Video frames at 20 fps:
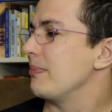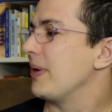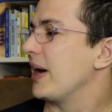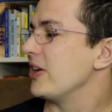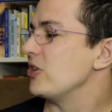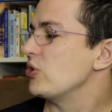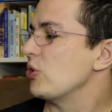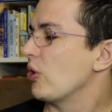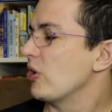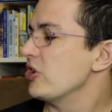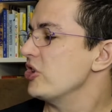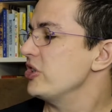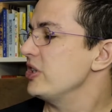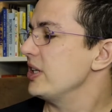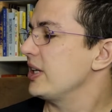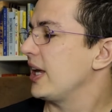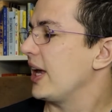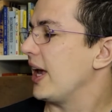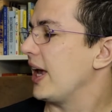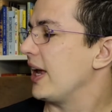by George
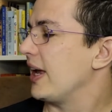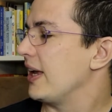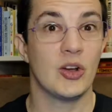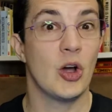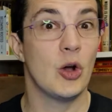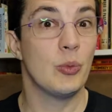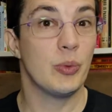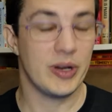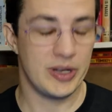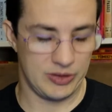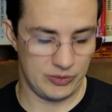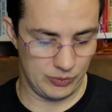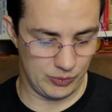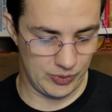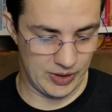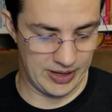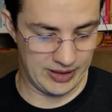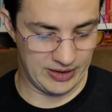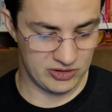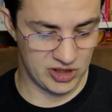Takei, co-written
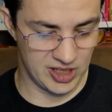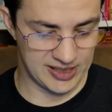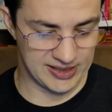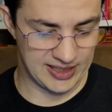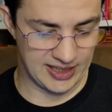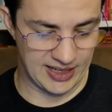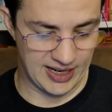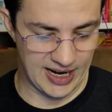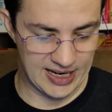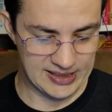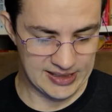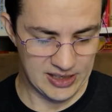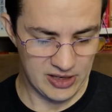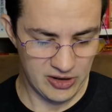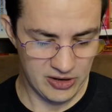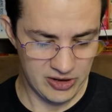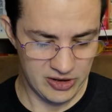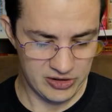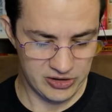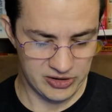with Justin
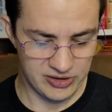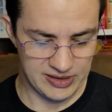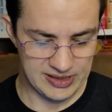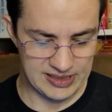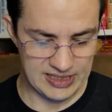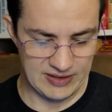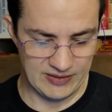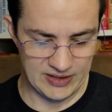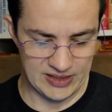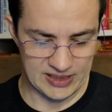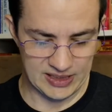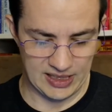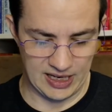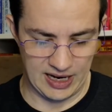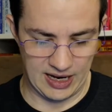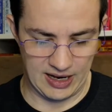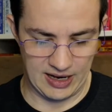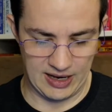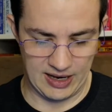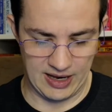Eisinger, Steven
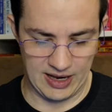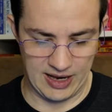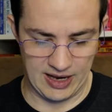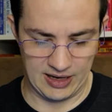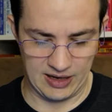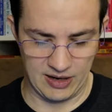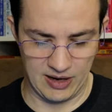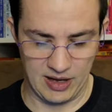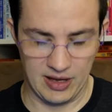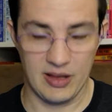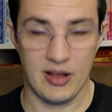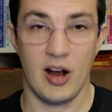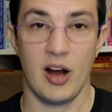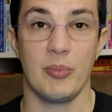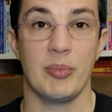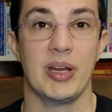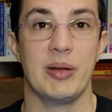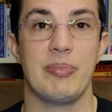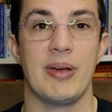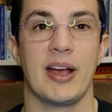Scott, and
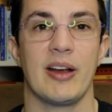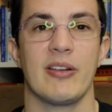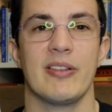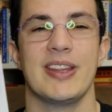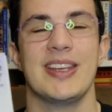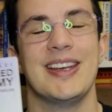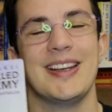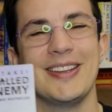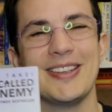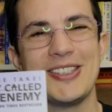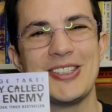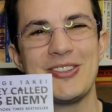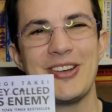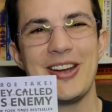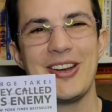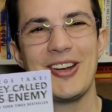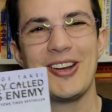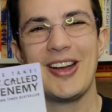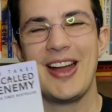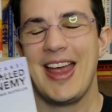Harmony Becker, the
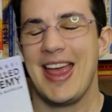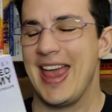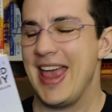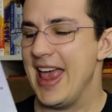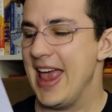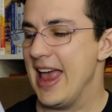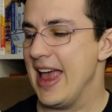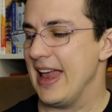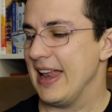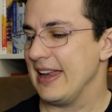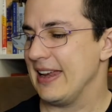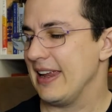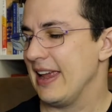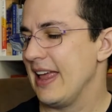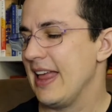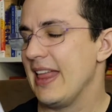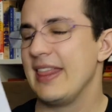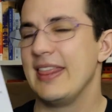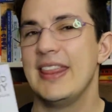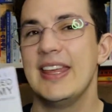illustrator. And
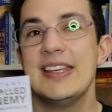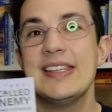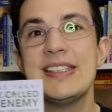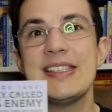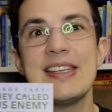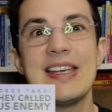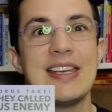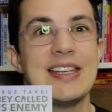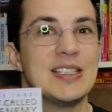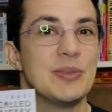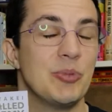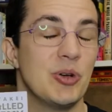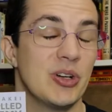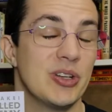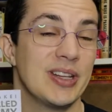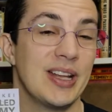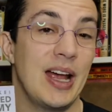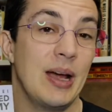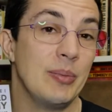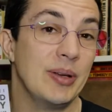this is a book
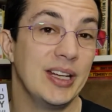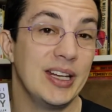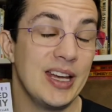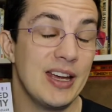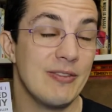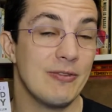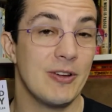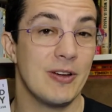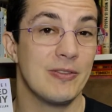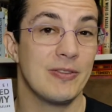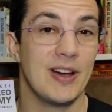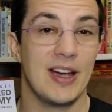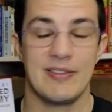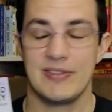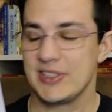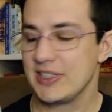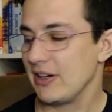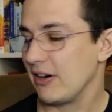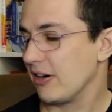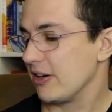that I'm going to give five
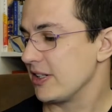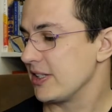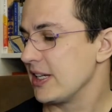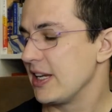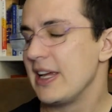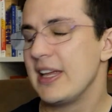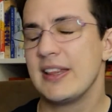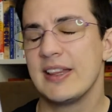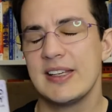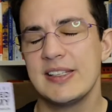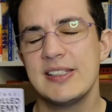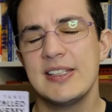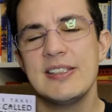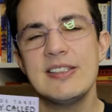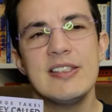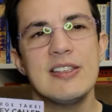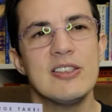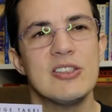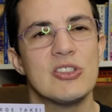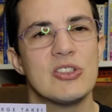stars. This
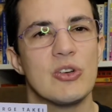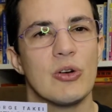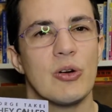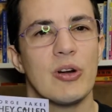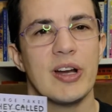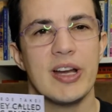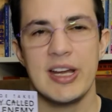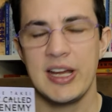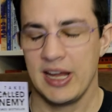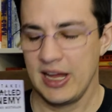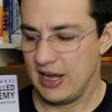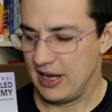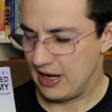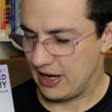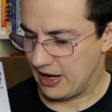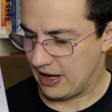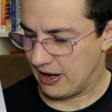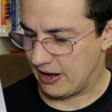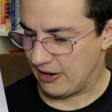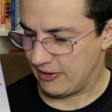is the story
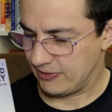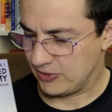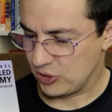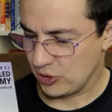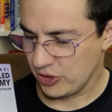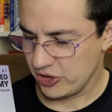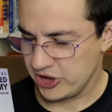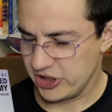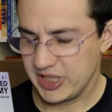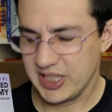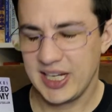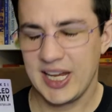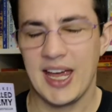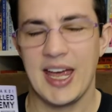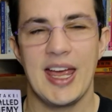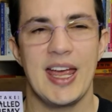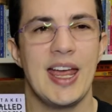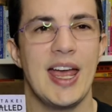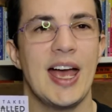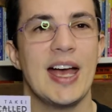of George
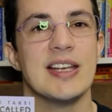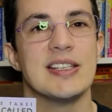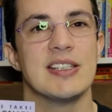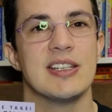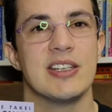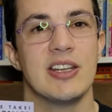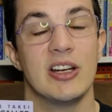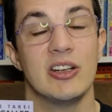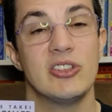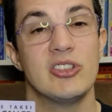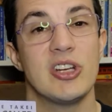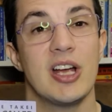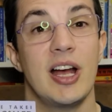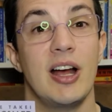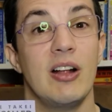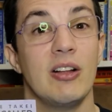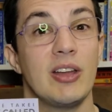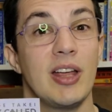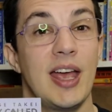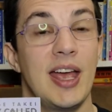Takei as a young
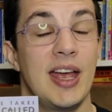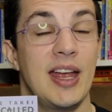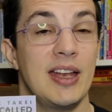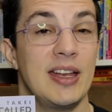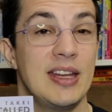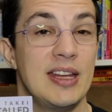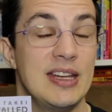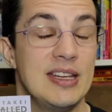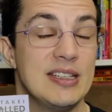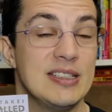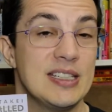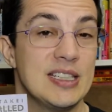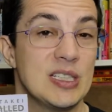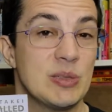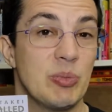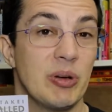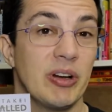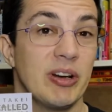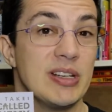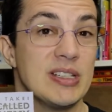child and his
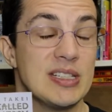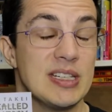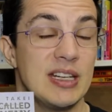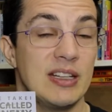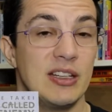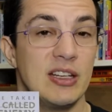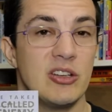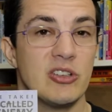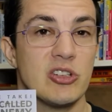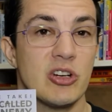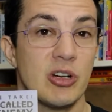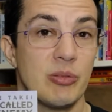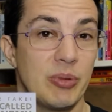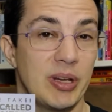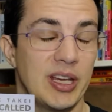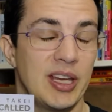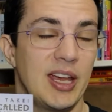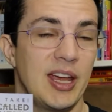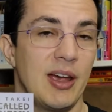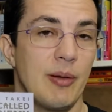experience in the
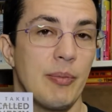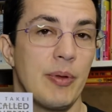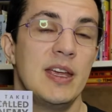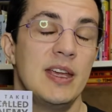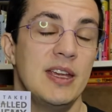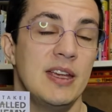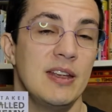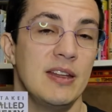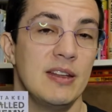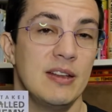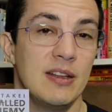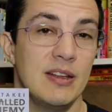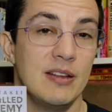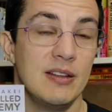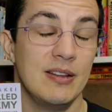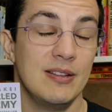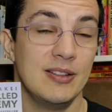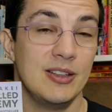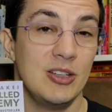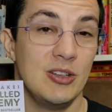internment camp in
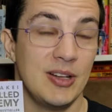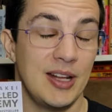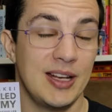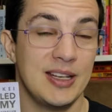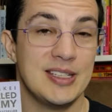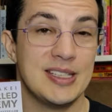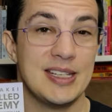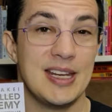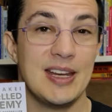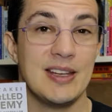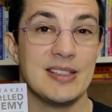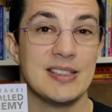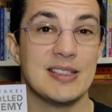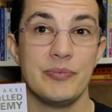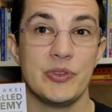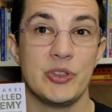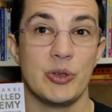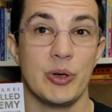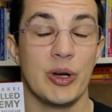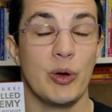the United States
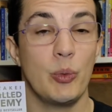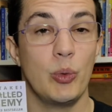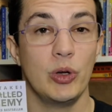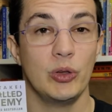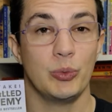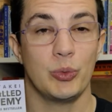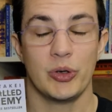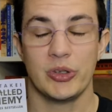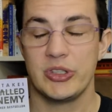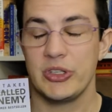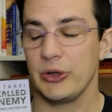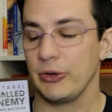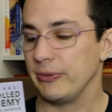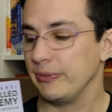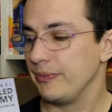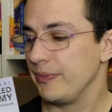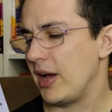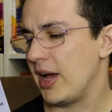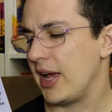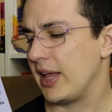during World War II.
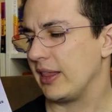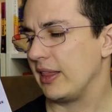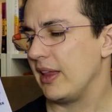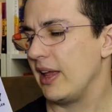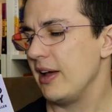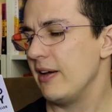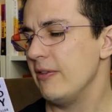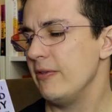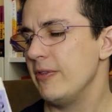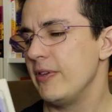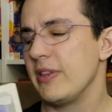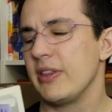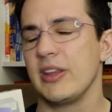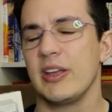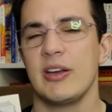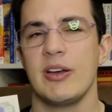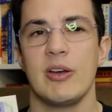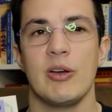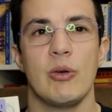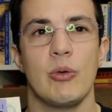I love
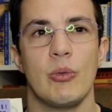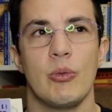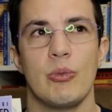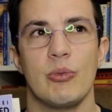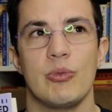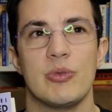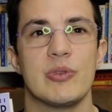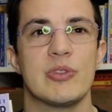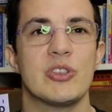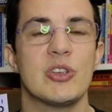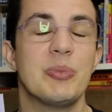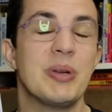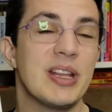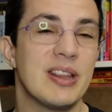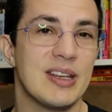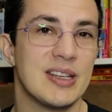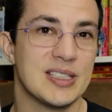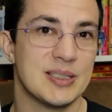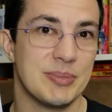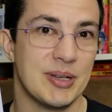the so many
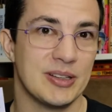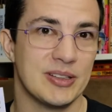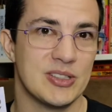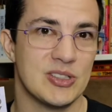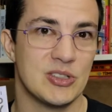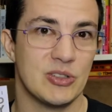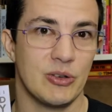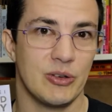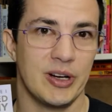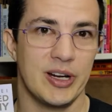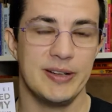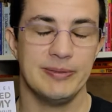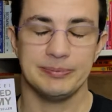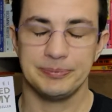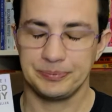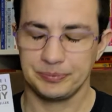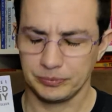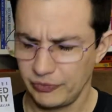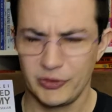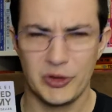things about this story.
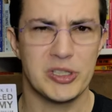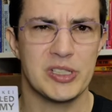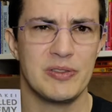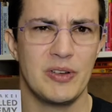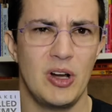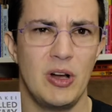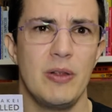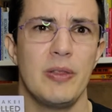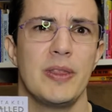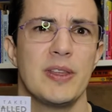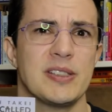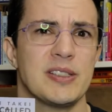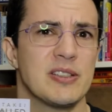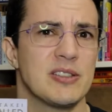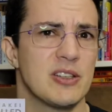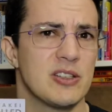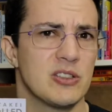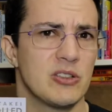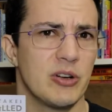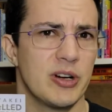First of all, this is
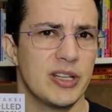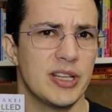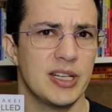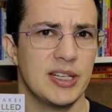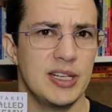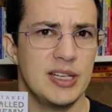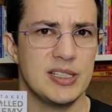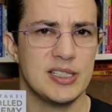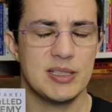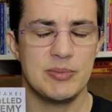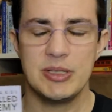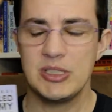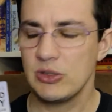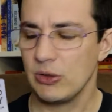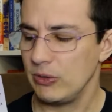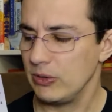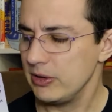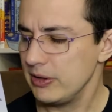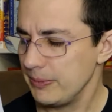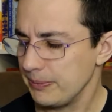a story that needs to be
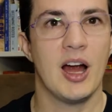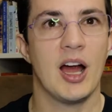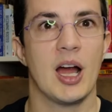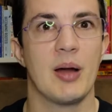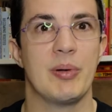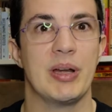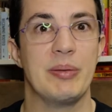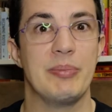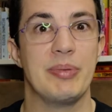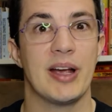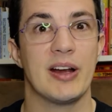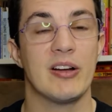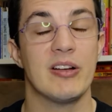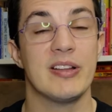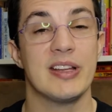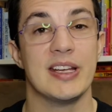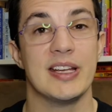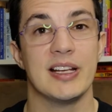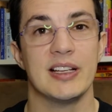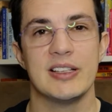told. Harmony Becker,
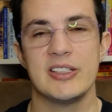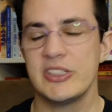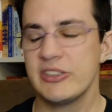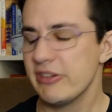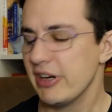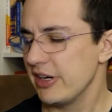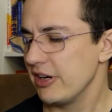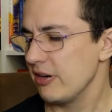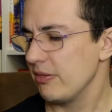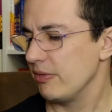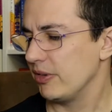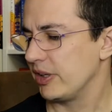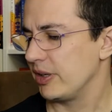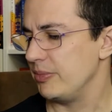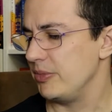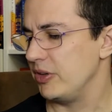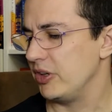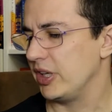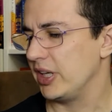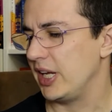the illustrator,
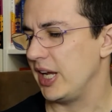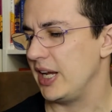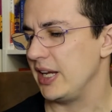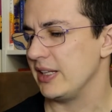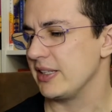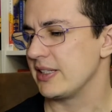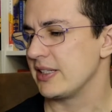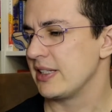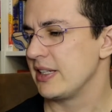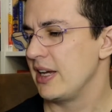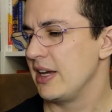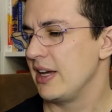communicates